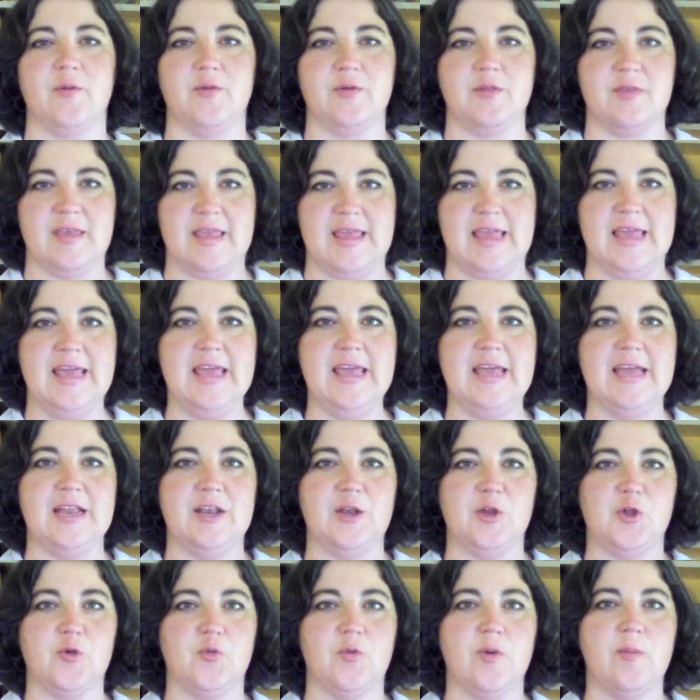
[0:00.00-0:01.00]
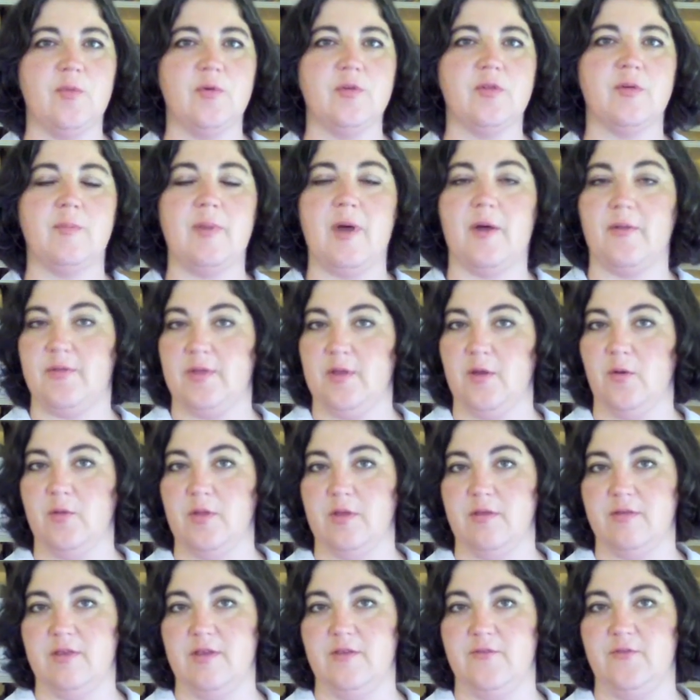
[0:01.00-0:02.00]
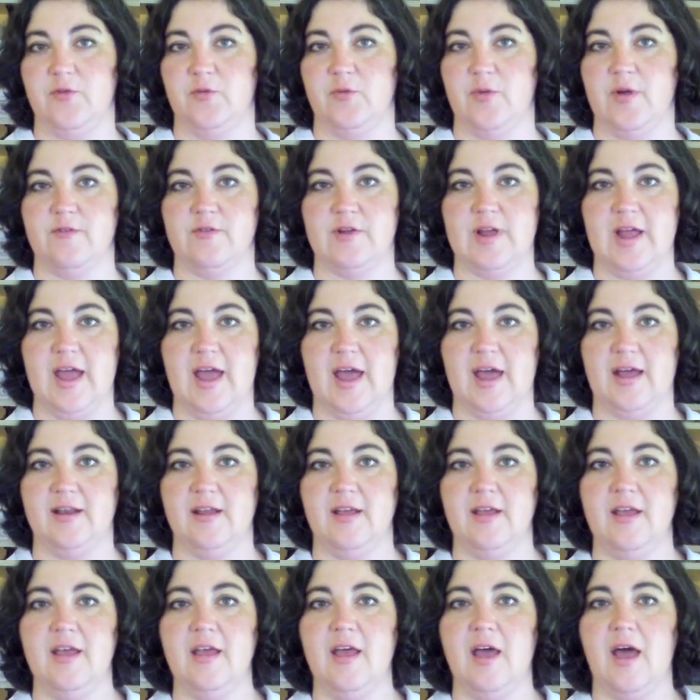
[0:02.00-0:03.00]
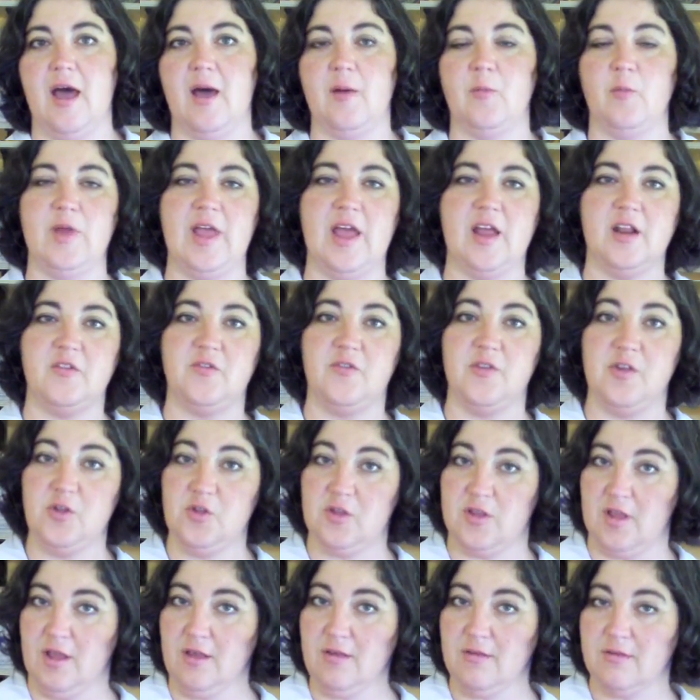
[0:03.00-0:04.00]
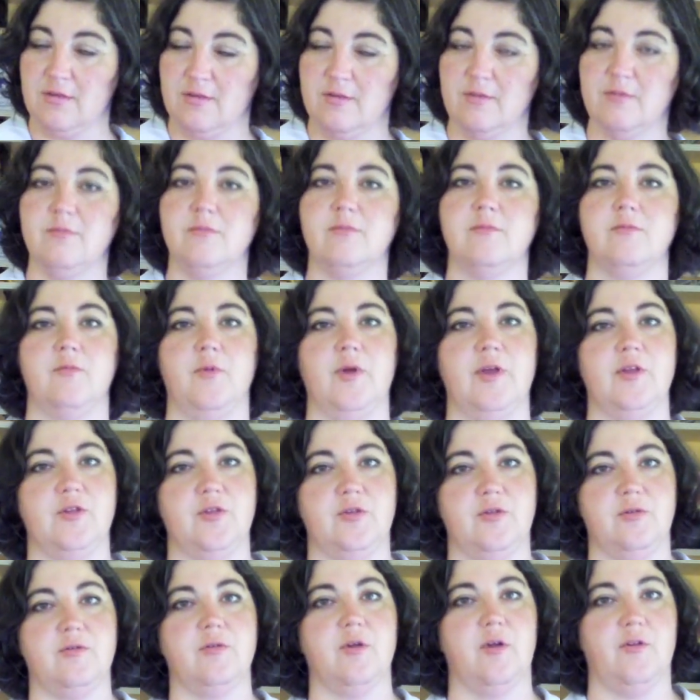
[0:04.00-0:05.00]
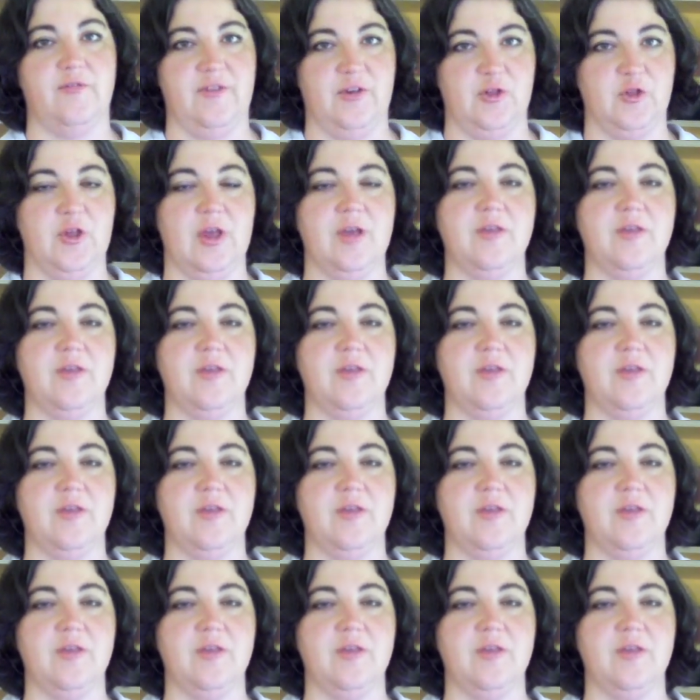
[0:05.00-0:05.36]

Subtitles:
I was a kid, shrimp was about the only seafood we ever had. We had fish sticks, which are fish